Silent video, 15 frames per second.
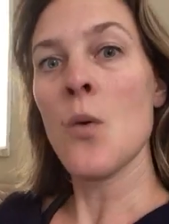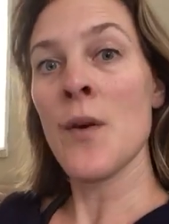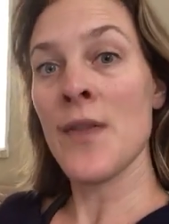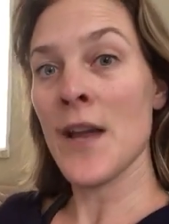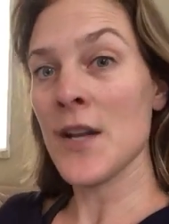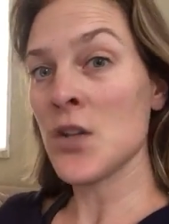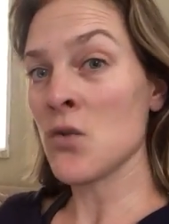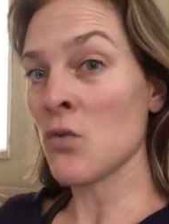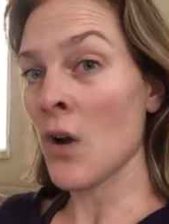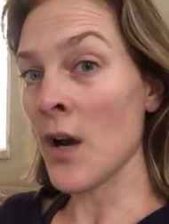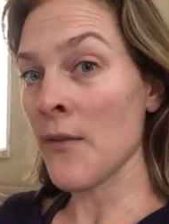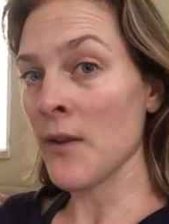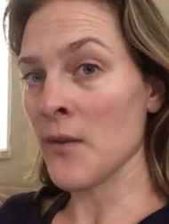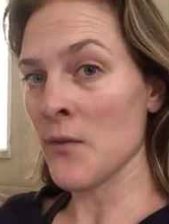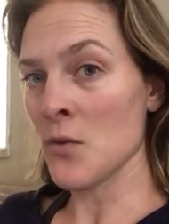when that
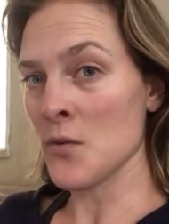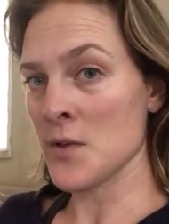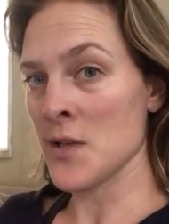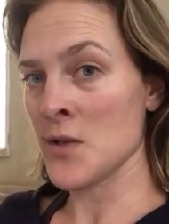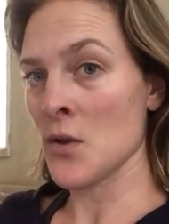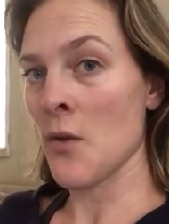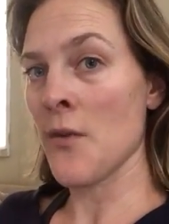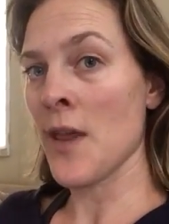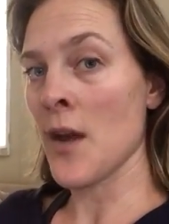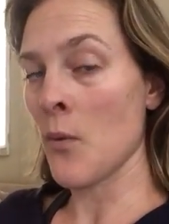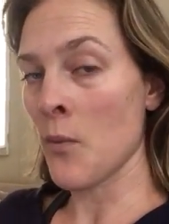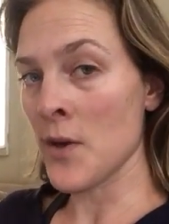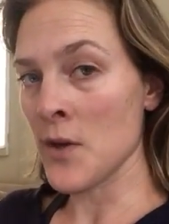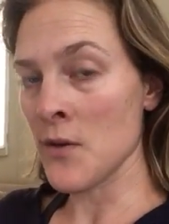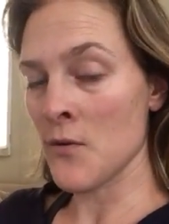driving force is not there,
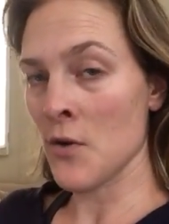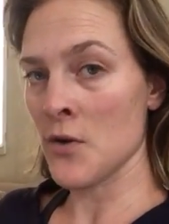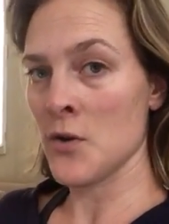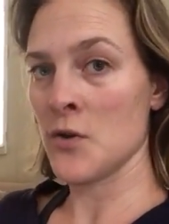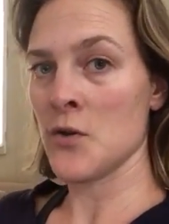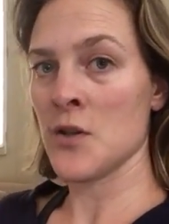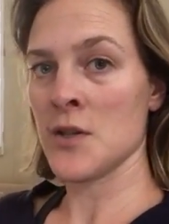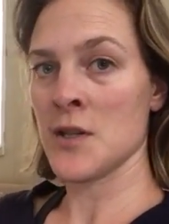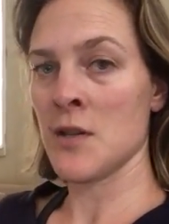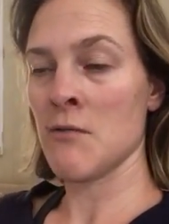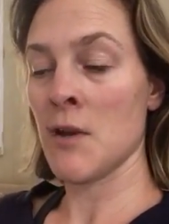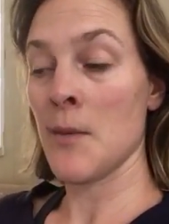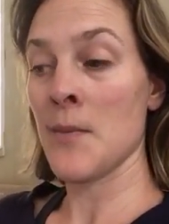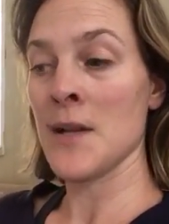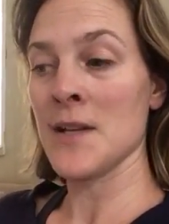when you've got nutritionally
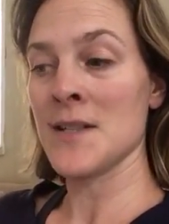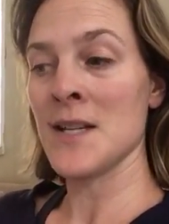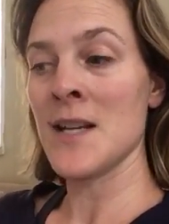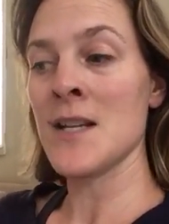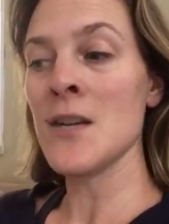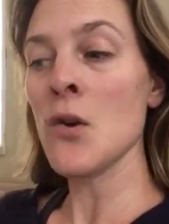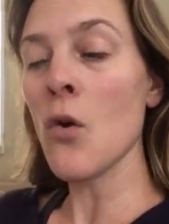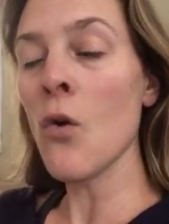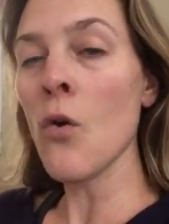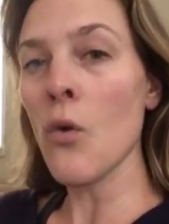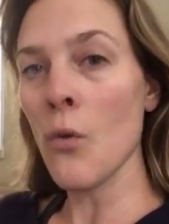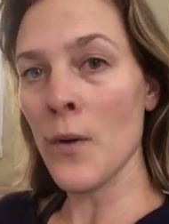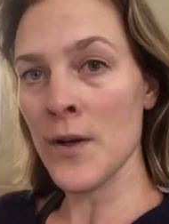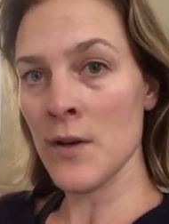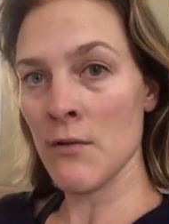rehabilitated or
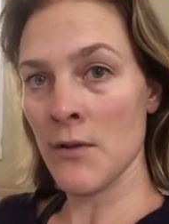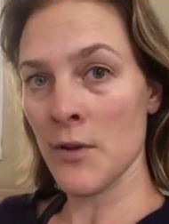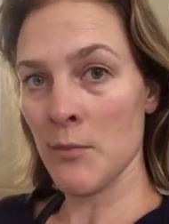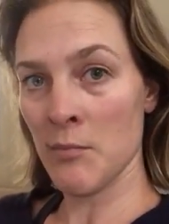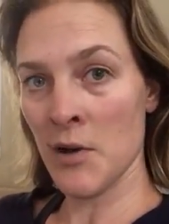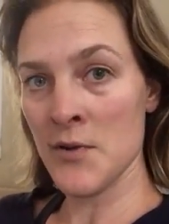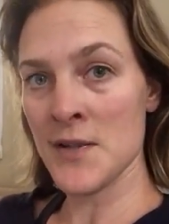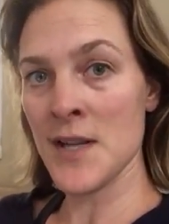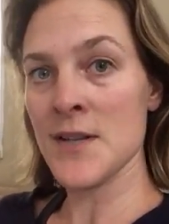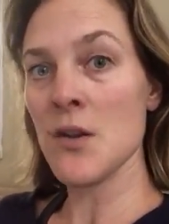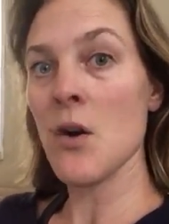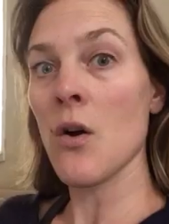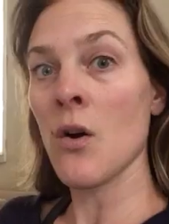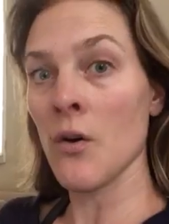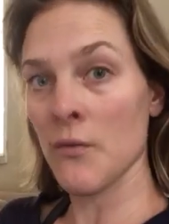when you're in the process
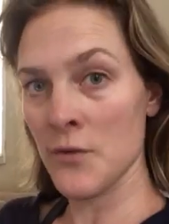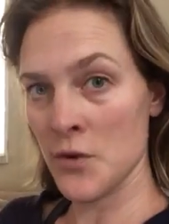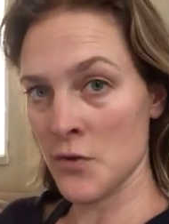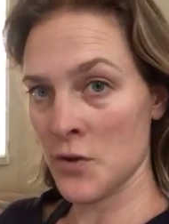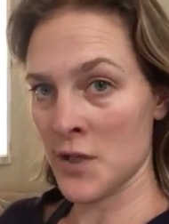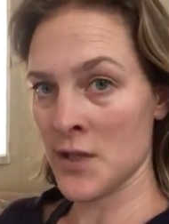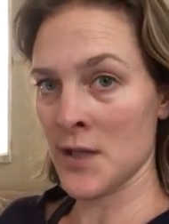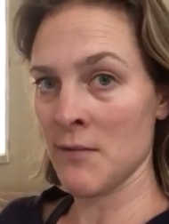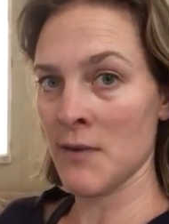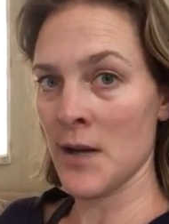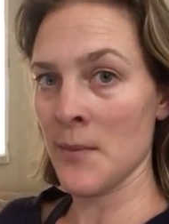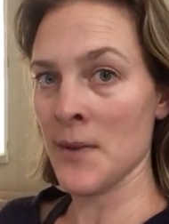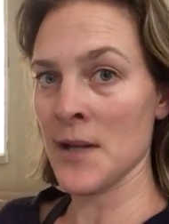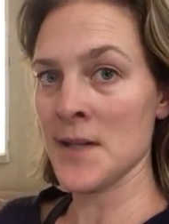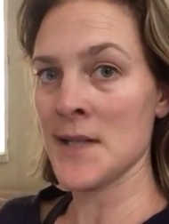of nutritionally
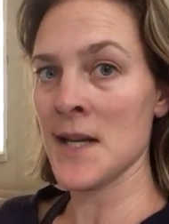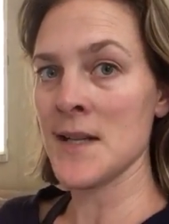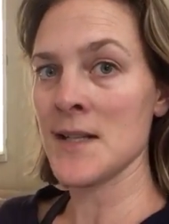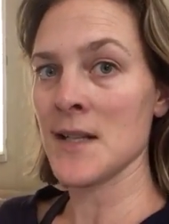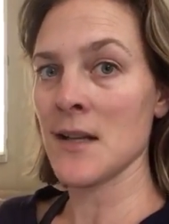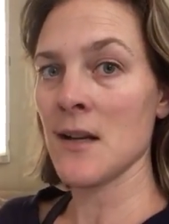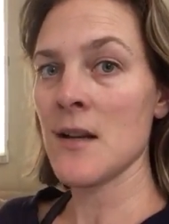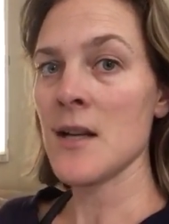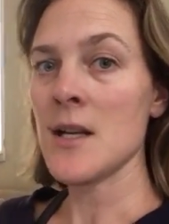rehabilitating.